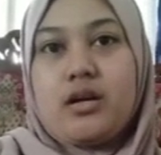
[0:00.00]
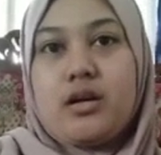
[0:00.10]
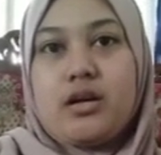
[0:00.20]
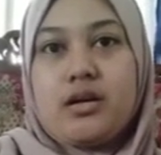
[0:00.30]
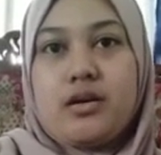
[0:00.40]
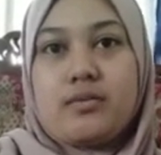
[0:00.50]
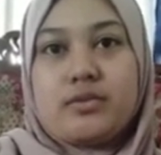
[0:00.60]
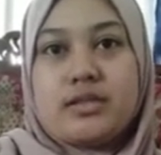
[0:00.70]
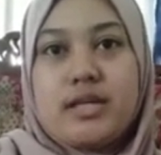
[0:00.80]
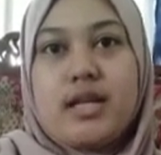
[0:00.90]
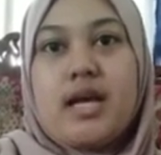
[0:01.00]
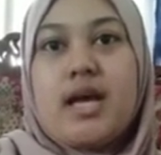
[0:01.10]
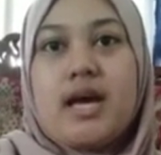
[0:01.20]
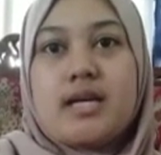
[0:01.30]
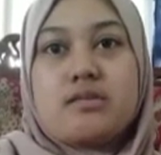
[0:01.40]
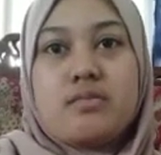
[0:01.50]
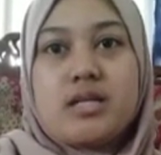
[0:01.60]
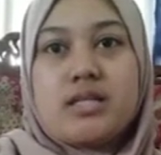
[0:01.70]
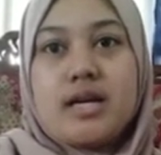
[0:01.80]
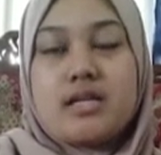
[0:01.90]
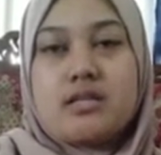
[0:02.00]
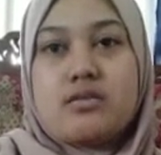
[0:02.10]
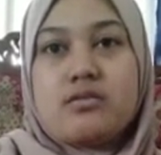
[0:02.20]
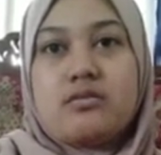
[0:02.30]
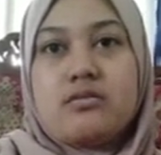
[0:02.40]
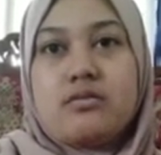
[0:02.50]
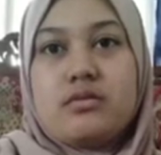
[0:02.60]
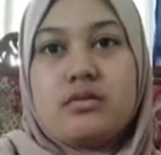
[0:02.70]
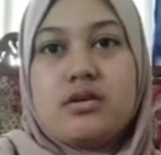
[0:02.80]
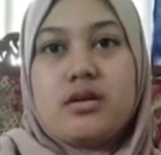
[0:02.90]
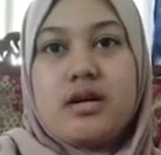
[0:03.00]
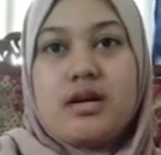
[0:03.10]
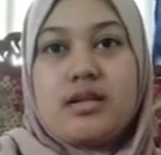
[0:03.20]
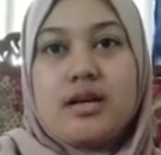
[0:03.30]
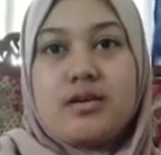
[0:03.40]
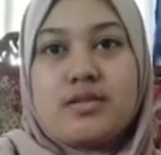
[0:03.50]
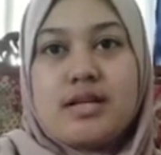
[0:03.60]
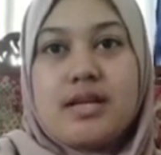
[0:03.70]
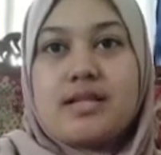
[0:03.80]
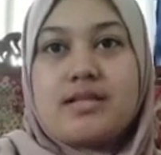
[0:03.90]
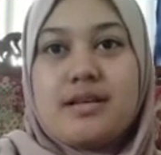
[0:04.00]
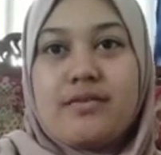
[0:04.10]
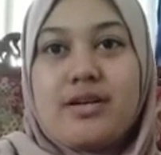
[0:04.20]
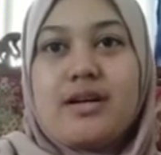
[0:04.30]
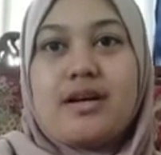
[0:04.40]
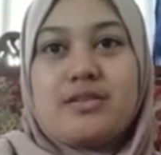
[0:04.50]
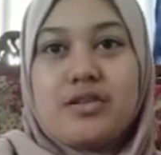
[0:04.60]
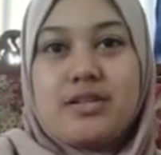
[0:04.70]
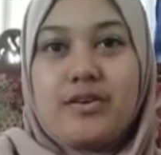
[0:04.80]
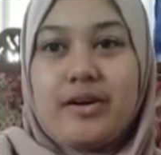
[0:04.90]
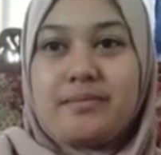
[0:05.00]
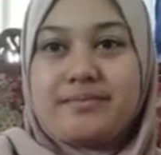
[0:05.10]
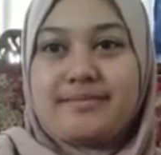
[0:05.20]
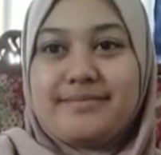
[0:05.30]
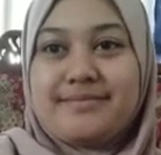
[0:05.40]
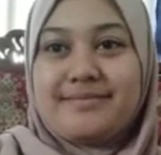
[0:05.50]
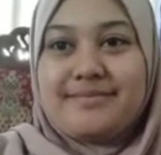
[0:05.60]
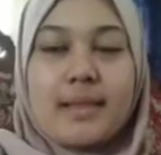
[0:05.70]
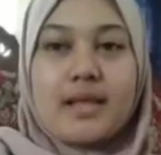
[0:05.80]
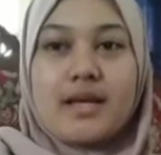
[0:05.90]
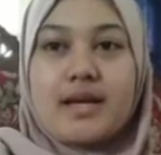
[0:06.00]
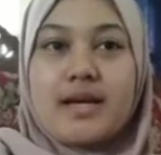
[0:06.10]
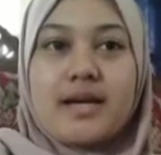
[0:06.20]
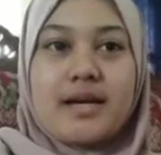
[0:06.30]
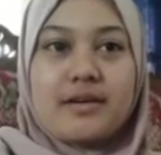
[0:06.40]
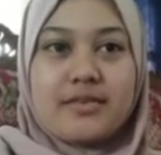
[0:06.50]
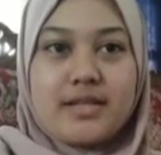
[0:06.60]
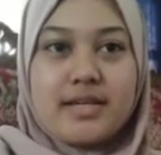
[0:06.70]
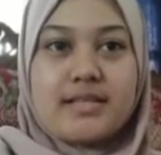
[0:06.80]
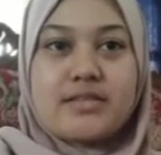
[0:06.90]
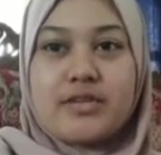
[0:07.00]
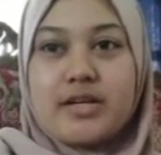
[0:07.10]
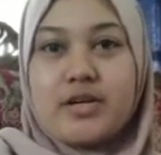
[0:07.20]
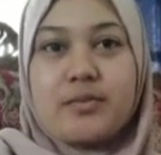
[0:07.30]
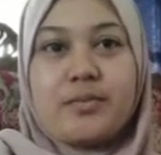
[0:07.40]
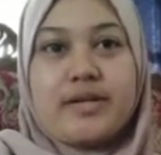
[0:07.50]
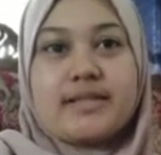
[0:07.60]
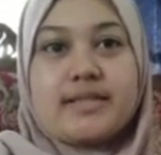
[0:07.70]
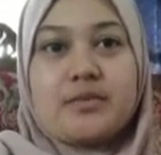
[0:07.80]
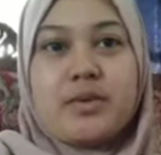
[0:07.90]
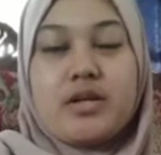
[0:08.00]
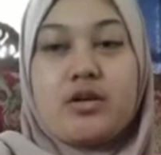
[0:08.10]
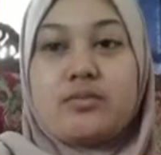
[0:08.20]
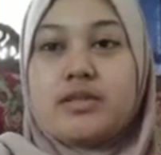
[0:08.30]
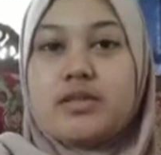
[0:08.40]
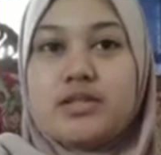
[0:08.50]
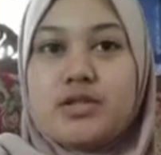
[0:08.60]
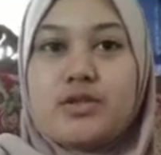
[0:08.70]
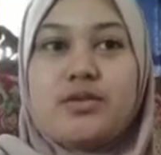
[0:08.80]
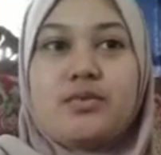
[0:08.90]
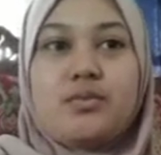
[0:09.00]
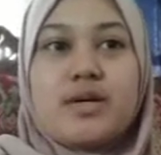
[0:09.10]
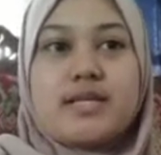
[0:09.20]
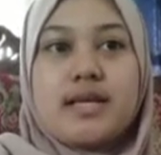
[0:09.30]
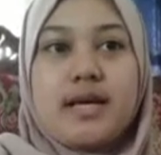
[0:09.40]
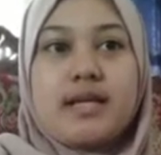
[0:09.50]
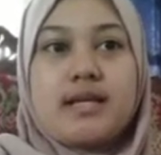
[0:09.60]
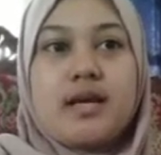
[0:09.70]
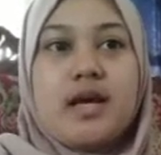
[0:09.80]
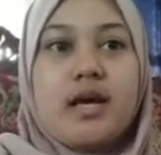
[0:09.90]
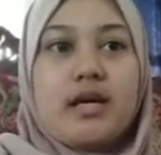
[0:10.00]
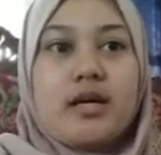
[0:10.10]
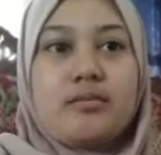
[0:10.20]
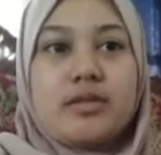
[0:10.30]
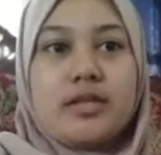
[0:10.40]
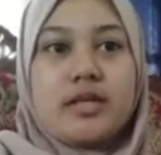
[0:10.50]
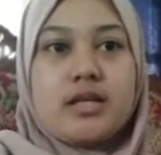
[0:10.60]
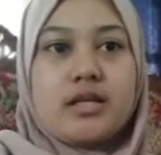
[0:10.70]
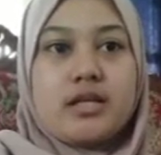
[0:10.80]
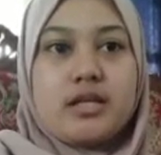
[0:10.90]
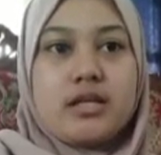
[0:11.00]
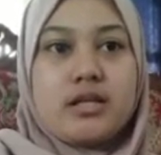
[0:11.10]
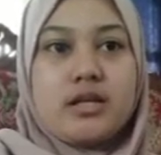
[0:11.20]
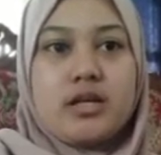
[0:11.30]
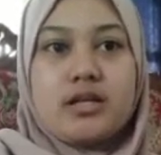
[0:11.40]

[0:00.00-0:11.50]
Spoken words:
accommodate as much as 2,700 gram. After that, strength comparison with normal tissue can accommodate a lot